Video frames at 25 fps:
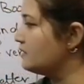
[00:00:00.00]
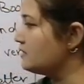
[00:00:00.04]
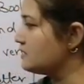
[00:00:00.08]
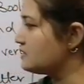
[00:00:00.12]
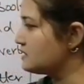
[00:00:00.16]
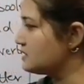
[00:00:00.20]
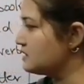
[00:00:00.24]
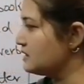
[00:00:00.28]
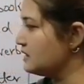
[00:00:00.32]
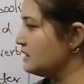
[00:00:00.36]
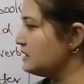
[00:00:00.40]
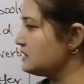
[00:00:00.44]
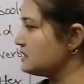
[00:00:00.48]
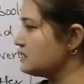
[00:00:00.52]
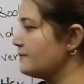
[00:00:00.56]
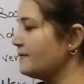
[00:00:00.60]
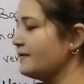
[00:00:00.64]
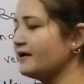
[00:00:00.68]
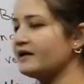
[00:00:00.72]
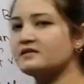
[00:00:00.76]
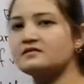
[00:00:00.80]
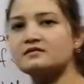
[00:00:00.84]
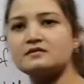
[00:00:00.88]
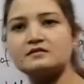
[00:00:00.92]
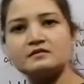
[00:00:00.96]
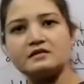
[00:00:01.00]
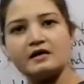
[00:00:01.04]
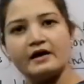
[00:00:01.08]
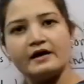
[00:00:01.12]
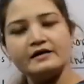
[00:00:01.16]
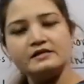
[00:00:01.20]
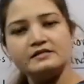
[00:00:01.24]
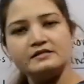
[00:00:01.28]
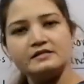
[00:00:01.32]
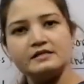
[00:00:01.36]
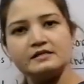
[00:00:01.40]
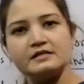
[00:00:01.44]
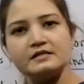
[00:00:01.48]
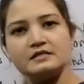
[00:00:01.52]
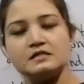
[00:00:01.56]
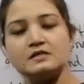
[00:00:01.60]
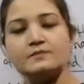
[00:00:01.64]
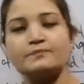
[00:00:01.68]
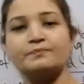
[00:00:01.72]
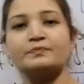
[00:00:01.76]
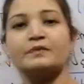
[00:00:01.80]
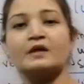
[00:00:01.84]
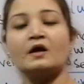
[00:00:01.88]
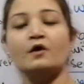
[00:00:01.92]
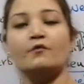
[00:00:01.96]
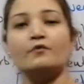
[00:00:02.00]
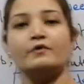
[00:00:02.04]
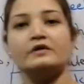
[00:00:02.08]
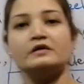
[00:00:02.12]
the sea, some exercises.